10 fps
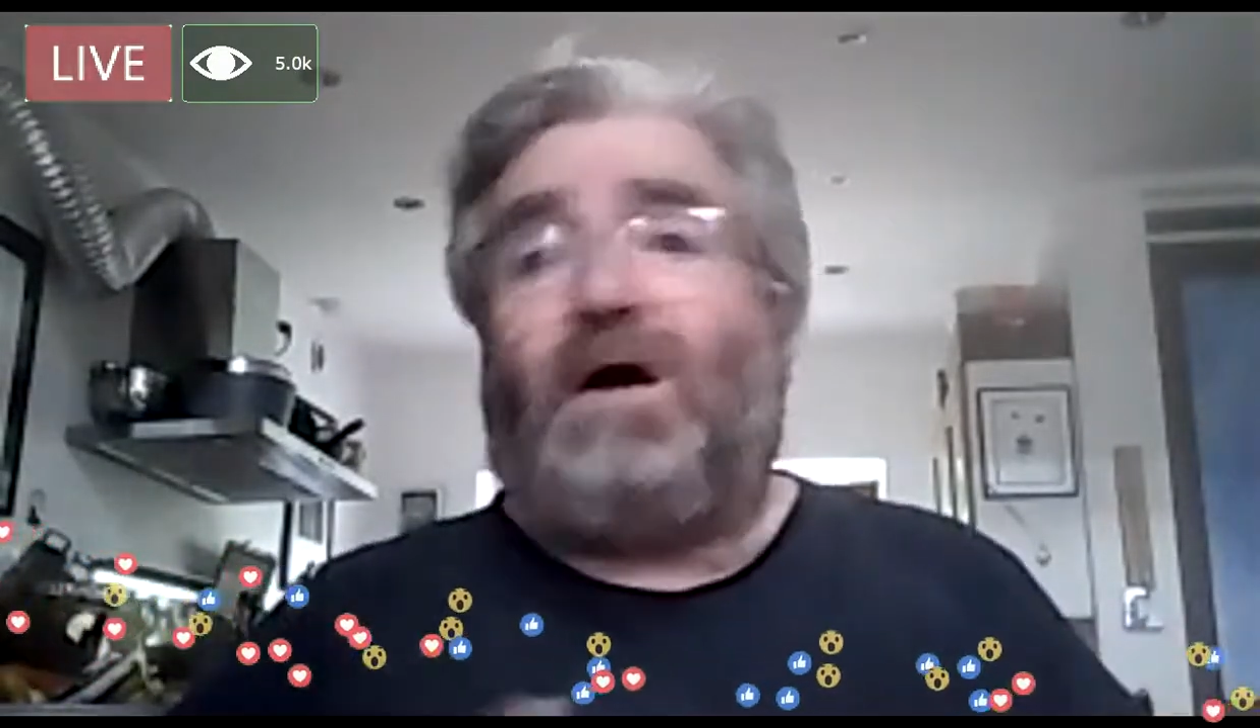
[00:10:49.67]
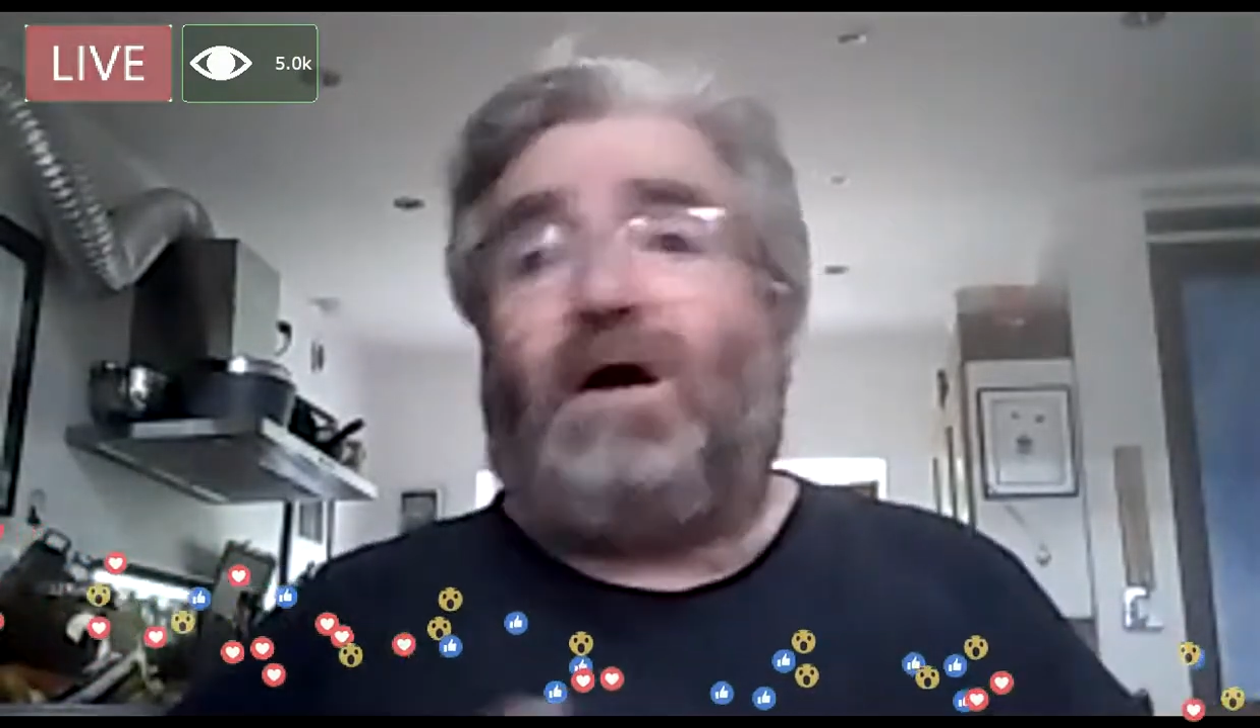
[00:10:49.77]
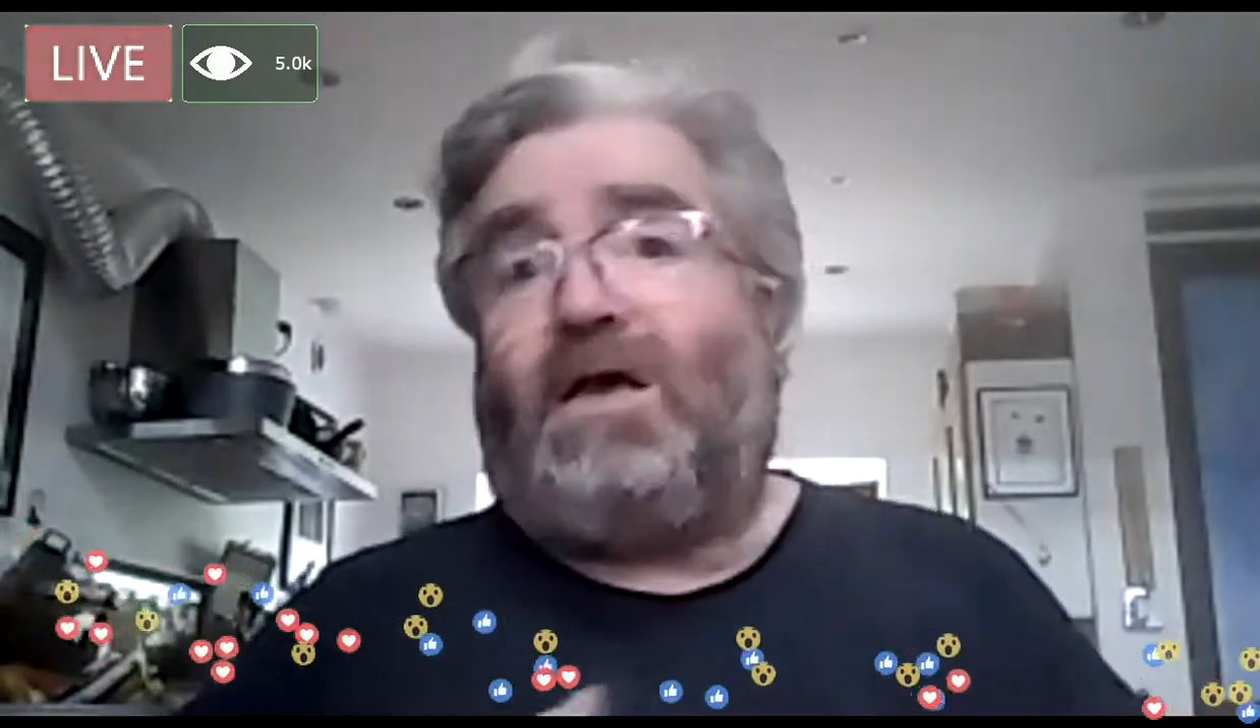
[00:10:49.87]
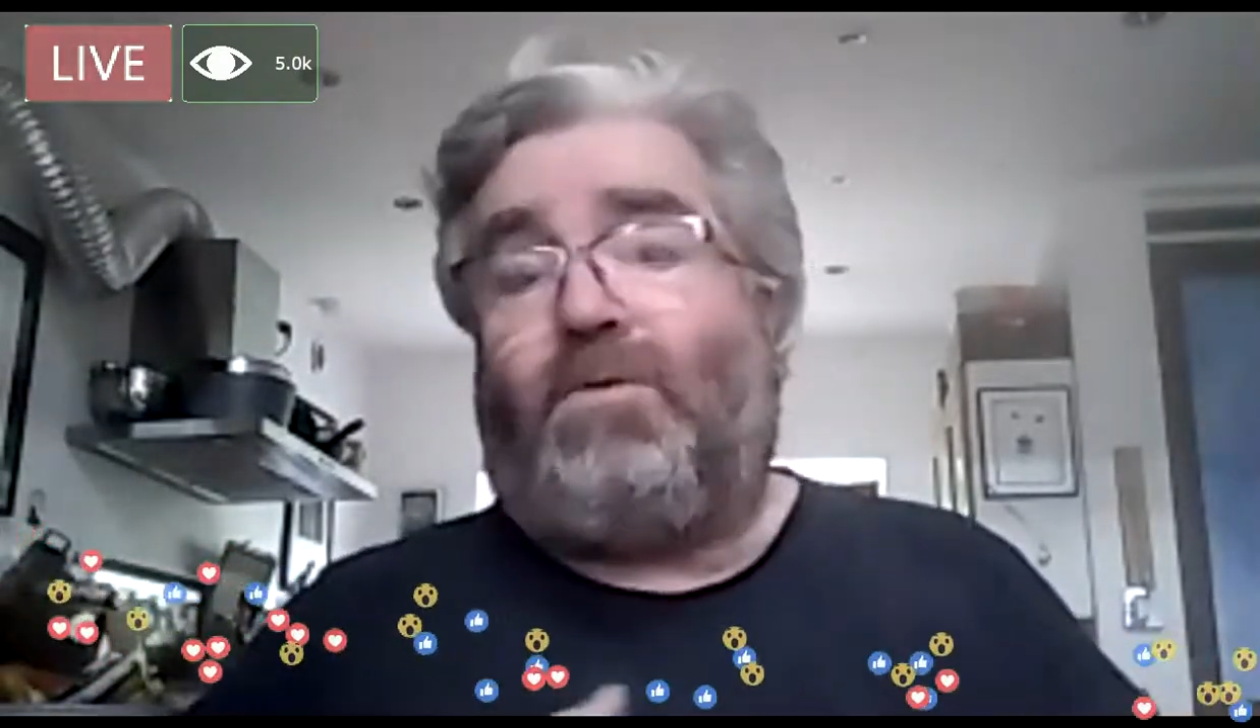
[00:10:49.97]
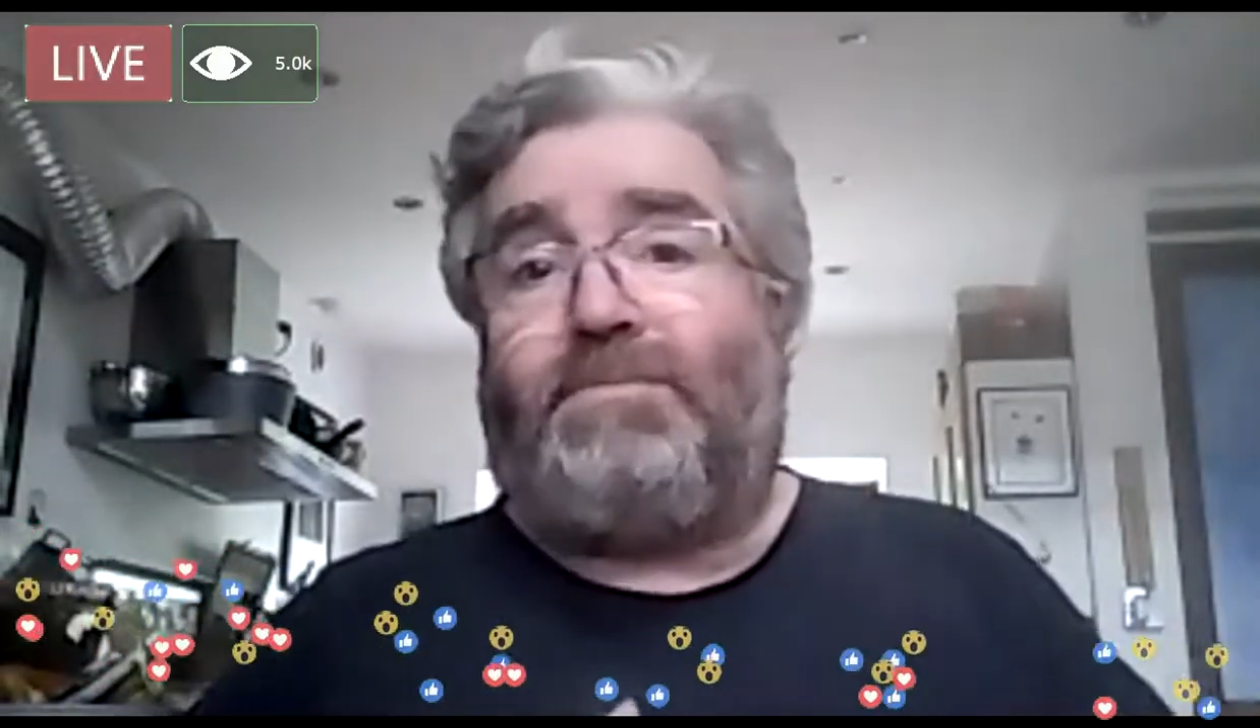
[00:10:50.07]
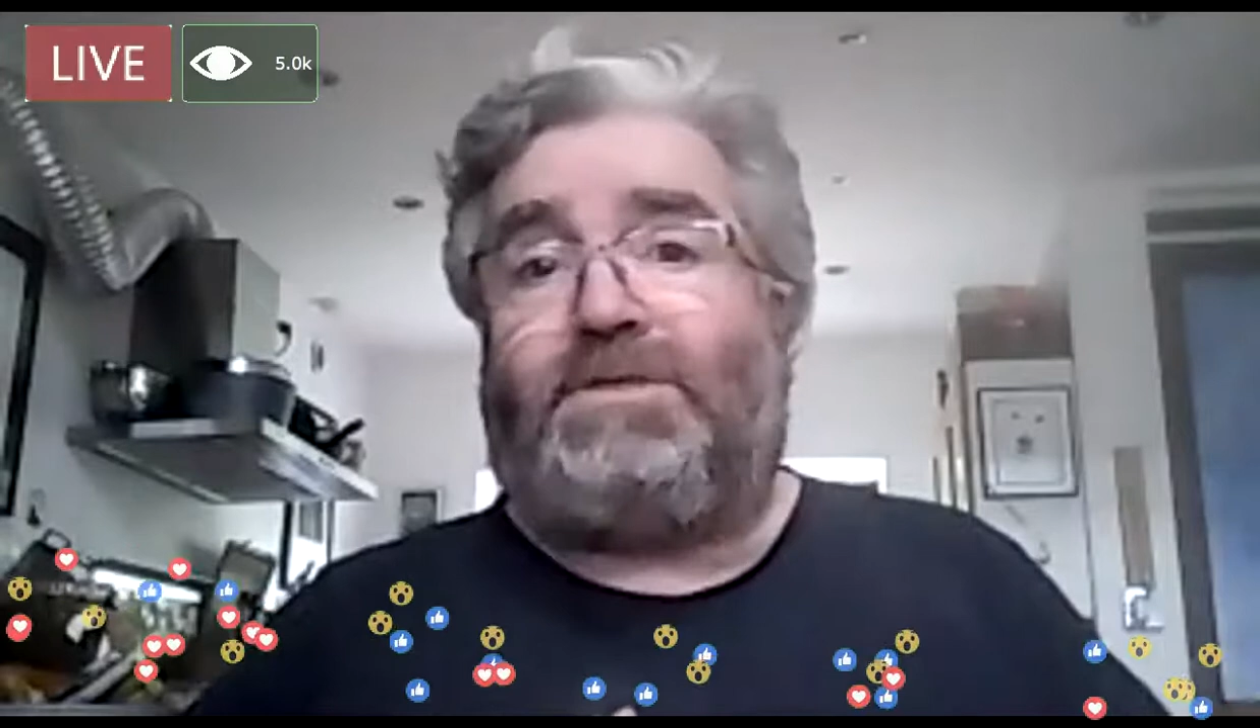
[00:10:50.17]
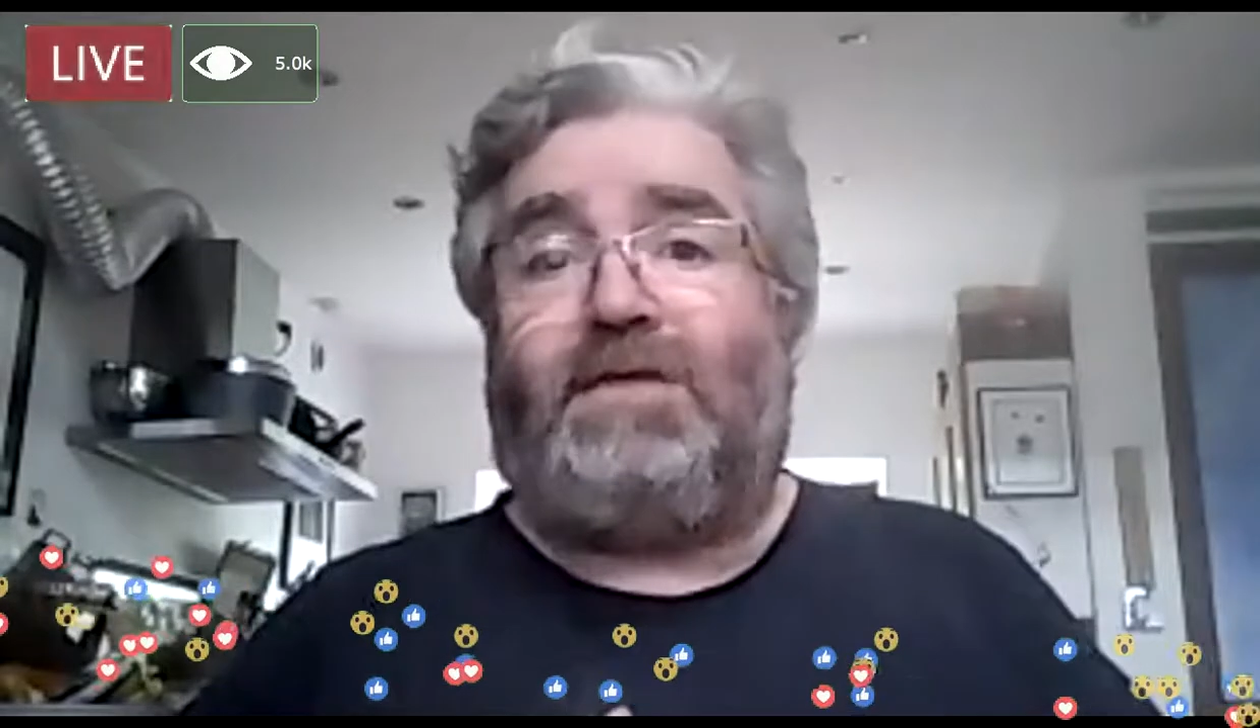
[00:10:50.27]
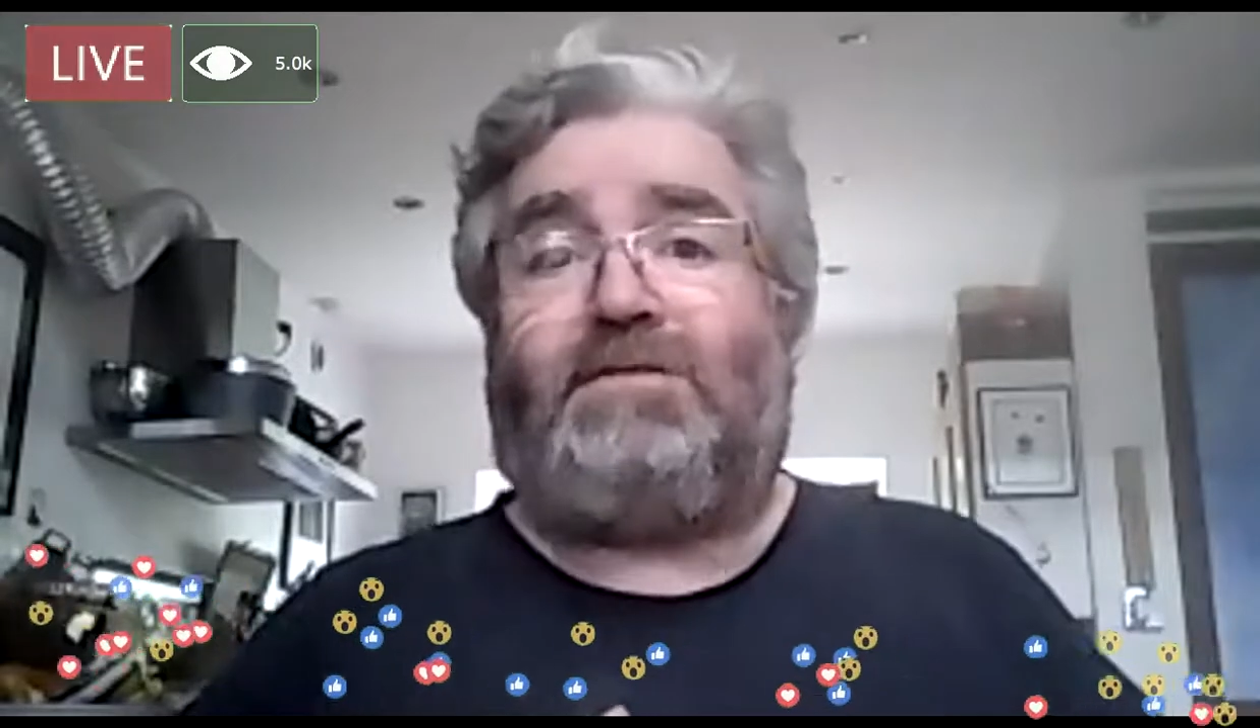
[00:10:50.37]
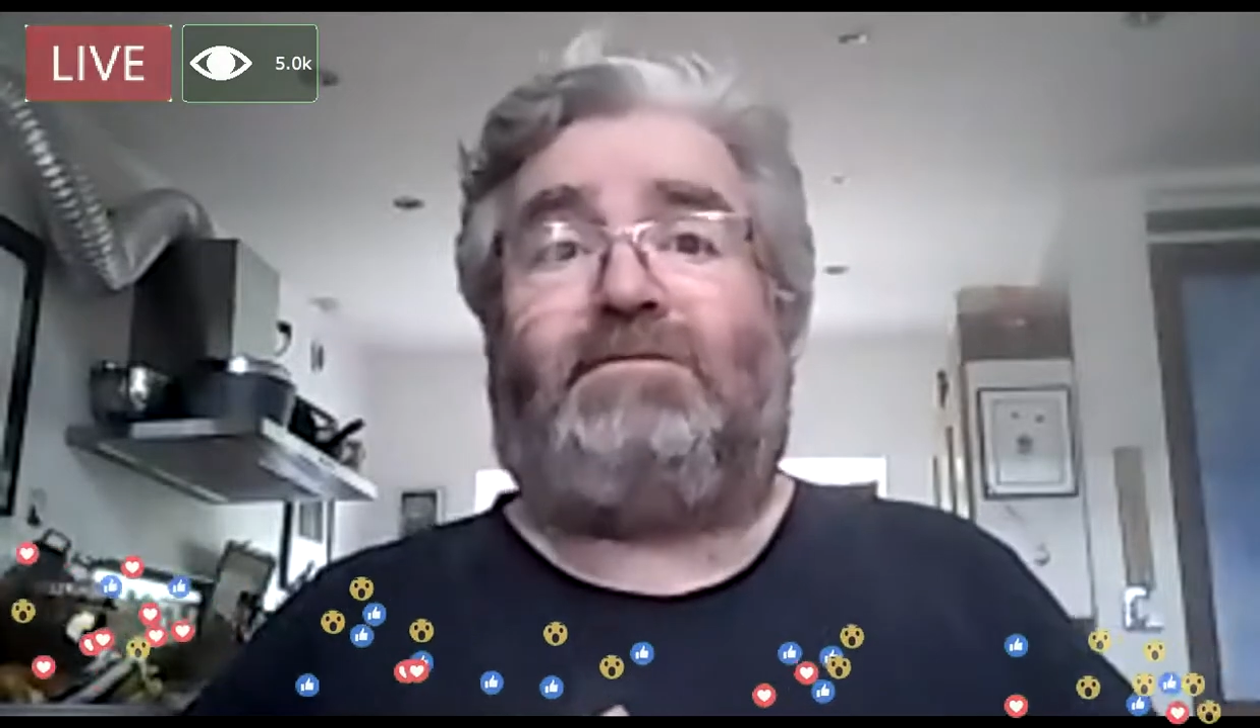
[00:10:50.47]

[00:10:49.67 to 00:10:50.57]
website